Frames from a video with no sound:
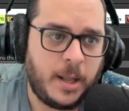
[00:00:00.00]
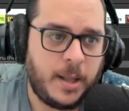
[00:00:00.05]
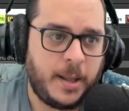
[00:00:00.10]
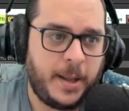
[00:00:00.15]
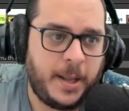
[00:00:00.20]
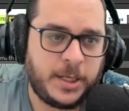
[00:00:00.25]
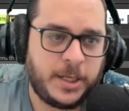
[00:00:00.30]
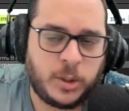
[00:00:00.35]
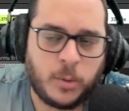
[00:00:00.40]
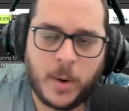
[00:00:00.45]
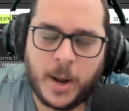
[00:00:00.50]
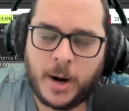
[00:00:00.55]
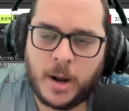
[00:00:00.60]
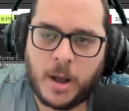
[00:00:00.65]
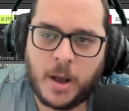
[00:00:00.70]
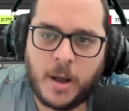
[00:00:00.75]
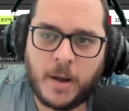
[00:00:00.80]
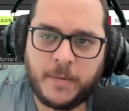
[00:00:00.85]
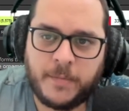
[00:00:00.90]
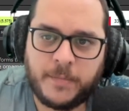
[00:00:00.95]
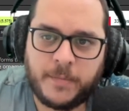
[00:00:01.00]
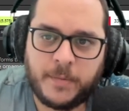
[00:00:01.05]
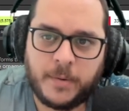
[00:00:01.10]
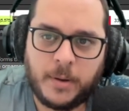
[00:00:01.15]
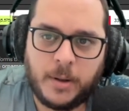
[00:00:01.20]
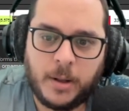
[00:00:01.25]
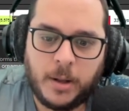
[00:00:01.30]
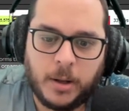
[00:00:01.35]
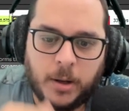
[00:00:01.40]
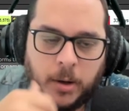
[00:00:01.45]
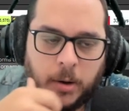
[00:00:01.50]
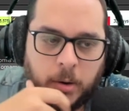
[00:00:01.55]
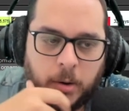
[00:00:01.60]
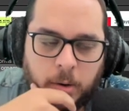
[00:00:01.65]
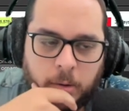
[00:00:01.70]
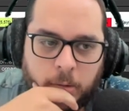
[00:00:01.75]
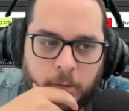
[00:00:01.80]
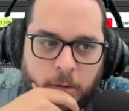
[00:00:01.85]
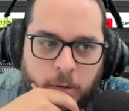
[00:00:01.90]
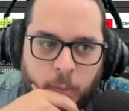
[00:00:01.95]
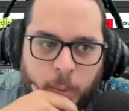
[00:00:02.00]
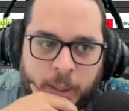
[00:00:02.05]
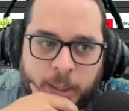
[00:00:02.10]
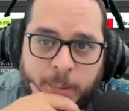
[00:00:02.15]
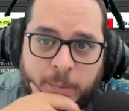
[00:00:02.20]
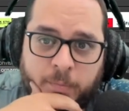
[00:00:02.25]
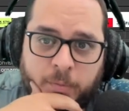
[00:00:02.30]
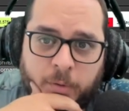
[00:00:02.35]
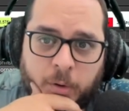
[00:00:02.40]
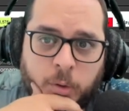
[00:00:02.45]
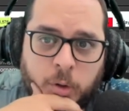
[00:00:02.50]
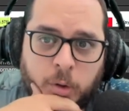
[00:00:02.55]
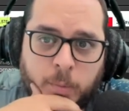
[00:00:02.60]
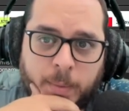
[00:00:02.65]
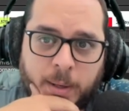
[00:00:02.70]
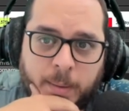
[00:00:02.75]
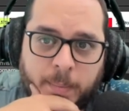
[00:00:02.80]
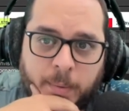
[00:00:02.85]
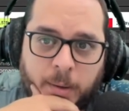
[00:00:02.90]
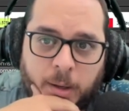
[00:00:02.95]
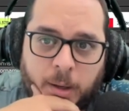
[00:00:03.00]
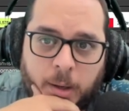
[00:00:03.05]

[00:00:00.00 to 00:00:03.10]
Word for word: it's one off, or whatever flow you may